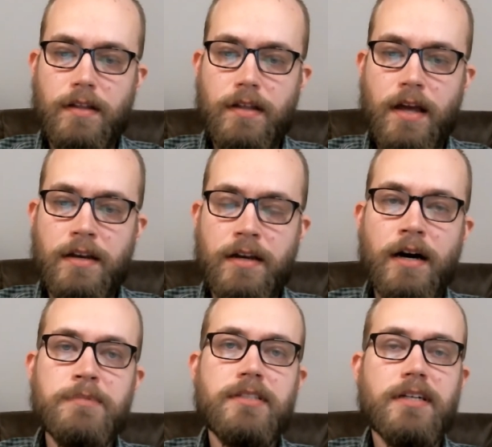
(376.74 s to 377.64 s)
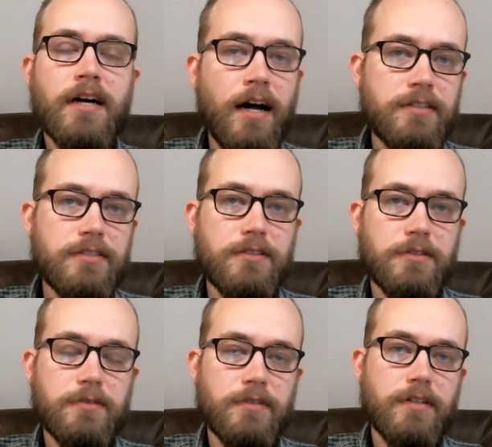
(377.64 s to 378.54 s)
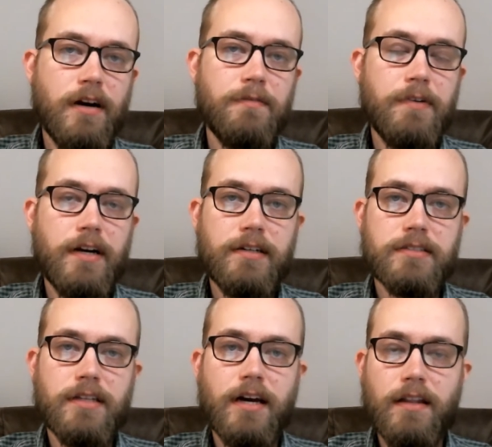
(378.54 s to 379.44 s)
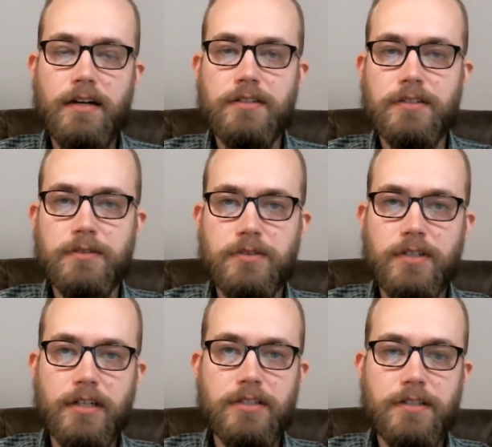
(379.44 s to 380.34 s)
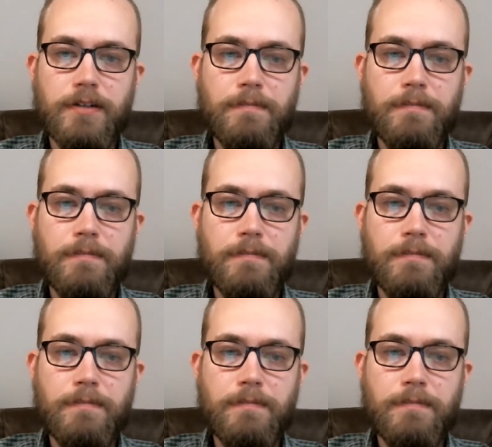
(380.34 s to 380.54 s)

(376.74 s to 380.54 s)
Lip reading: and comes to constitute our very psychological structure.